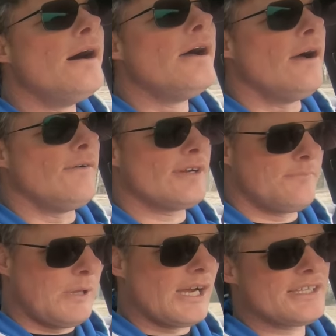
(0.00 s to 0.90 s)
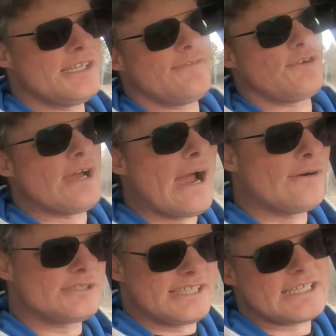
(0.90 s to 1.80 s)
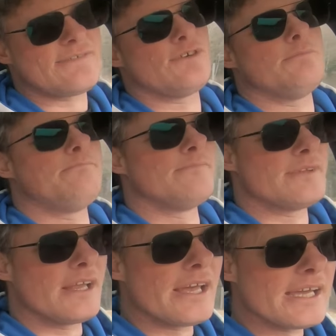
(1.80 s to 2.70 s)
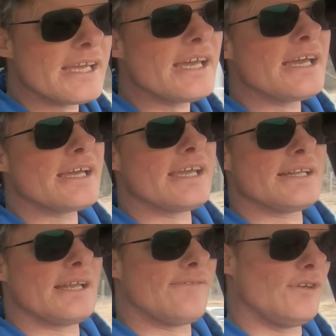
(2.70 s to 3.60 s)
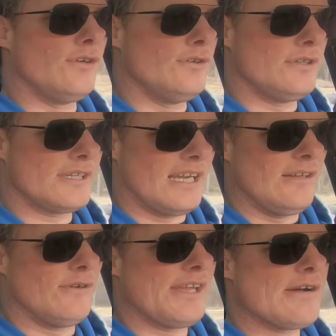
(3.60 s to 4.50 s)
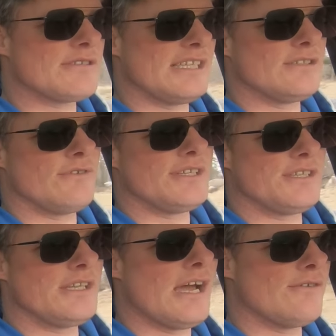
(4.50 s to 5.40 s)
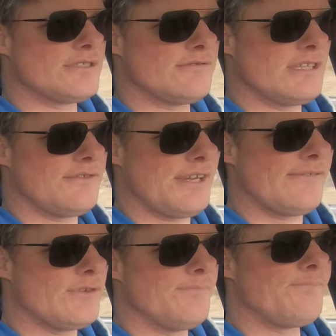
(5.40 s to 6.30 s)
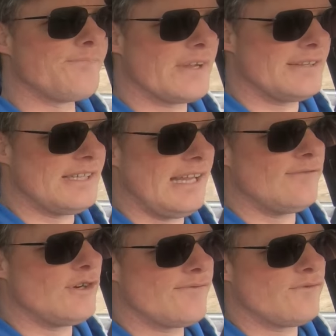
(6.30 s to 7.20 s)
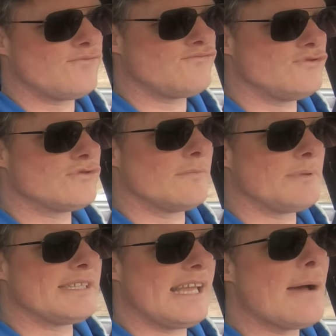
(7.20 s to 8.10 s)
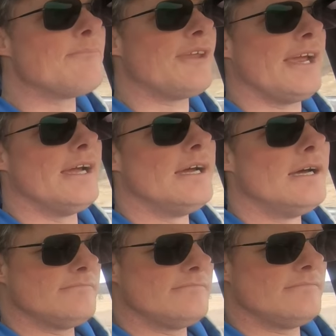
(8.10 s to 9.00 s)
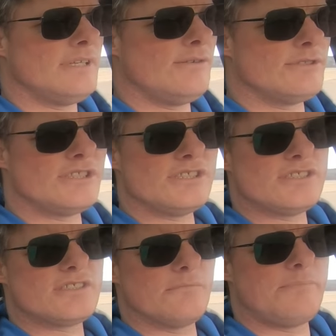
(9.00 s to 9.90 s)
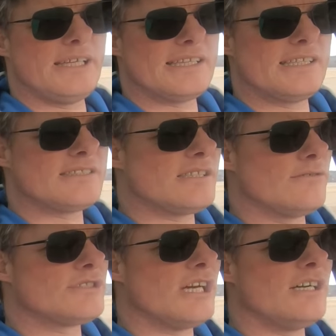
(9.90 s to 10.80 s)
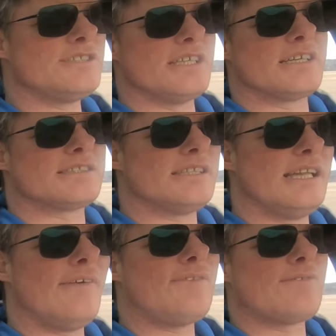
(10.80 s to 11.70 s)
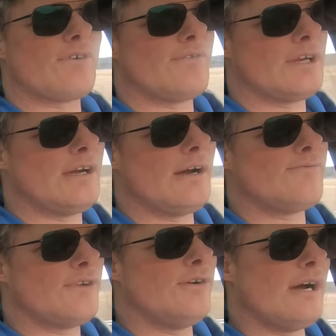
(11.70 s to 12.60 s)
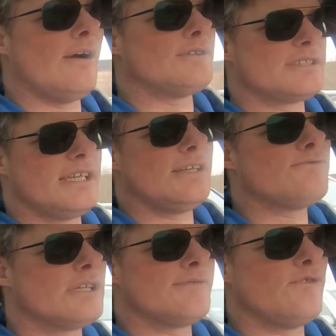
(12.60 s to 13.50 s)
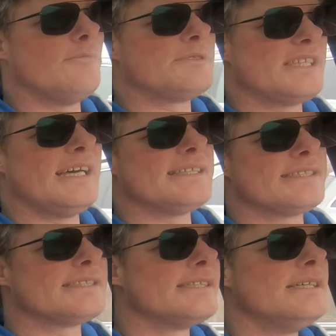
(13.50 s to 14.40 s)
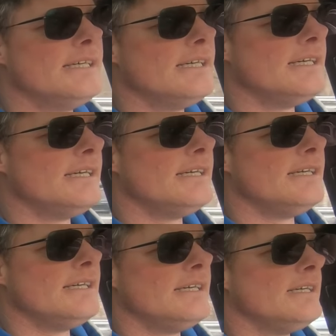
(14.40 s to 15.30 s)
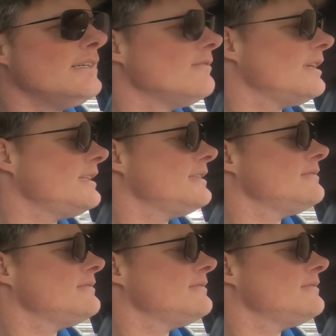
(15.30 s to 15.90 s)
And we plug it in a few hours, get a few get a few kilowatt hours into it, you know, so we don't have to deliver it completely empty. It was just completely slow charging because I left it for a few, a few hours. It had 24%. And, well,